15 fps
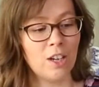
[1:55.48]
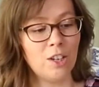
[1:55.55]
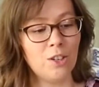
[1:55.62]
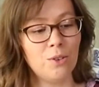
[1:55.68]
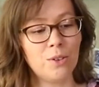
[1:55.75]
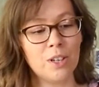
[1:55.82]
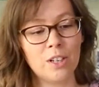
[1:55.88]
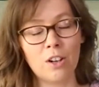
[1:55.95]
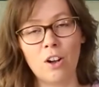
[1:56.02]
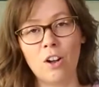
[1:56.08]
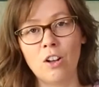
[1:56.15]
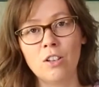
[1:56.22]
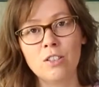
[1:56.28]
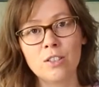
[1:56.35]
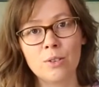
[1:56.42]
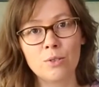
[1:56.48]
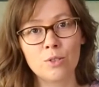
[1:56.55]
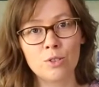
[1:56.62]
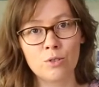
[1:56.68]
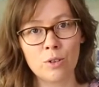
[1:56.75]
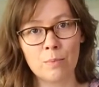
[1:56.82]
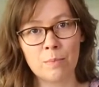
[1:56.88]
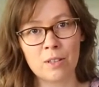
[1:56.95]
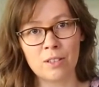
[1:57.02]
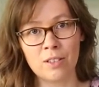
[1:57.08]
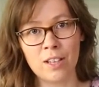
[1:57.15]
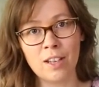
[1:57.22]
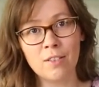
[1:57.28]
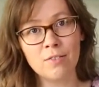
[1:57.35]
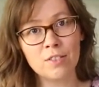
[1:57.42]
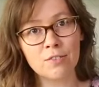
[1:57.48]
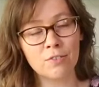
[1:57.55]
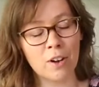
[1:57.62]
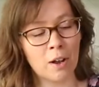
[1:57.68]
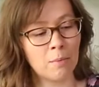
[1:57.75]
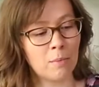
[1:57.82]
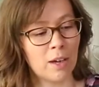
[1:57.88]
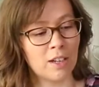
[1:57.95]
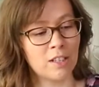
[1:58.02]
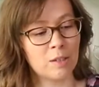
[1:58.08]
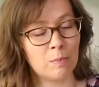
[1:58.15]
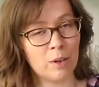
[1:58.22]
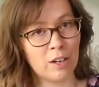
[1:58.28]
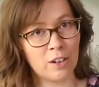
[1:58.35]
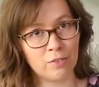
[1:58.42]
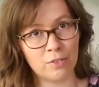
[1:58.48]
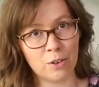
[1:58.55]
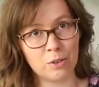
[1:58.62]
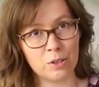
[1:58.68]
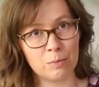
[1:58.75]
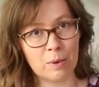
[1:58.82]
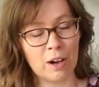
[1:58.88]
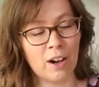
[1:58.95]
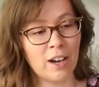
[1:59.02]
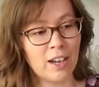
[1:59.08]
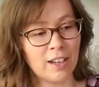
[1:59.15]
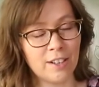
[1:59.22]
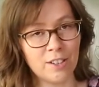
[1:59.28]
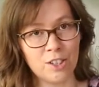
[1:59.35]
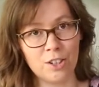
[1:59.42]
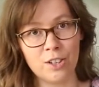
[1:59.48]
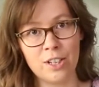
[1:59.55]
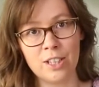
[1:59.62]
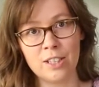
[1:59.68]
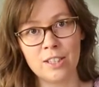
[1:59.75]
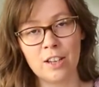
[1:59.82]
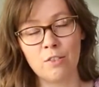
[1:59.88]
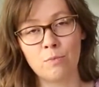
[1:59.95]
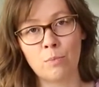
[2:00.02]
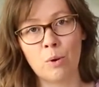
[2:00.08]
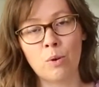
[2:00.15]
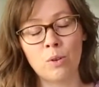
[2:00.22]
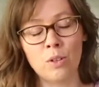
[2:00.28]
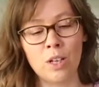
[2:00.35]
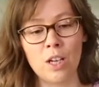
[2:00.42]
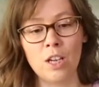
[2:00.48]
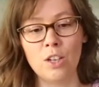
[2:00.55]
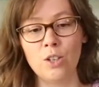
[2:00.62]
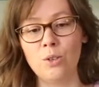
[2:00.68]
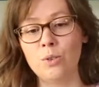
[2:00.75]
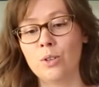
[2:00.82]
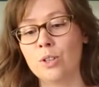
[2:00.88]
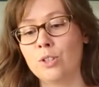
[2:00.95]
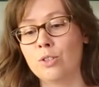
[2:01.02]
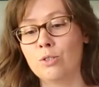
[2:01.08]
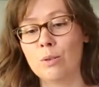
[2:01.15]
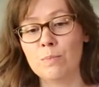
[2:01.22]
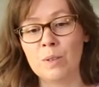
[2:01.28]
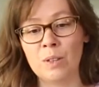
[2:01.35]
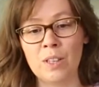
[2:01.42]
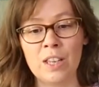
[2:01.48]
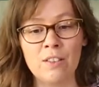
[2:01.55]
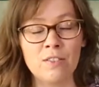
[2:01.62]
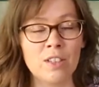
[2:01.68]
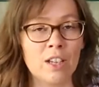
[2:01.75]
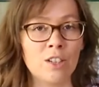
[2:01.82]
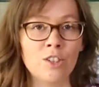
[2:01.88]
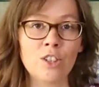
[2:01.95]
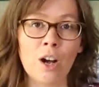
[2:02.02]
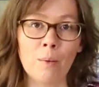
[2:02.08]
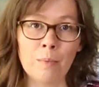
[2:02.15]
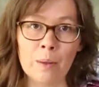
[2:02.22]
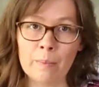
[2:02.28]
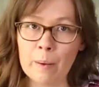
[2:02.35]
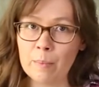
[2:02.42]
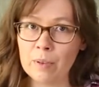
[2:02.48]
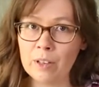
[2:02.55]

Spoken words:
You can also strip the leaves from a sprig of rosemary into your heat-safe bowl. You could strip the leaves and chop them up a